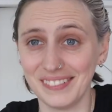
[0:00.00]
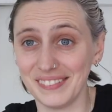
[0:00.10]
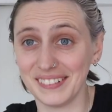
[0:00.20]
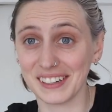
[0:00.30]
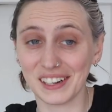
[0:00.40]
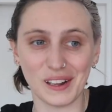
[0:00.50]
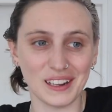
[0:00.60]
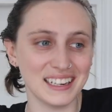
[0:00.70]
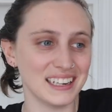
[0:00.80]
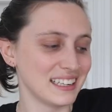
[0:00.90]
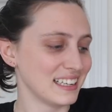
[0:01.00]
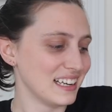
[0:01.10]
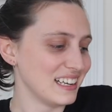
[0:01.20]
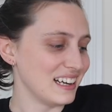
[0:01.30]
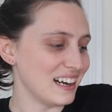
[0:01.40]
you wanna call it.
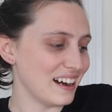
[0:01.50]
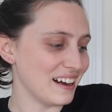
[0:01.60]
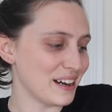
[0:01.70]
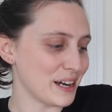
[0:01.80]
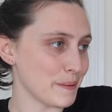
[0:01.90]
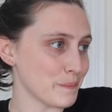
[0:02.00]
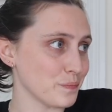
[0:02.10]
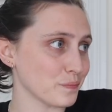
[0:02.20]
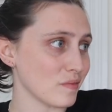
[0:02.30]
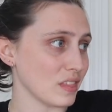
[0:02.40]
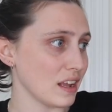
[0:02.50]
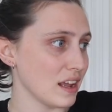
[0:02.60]
Um,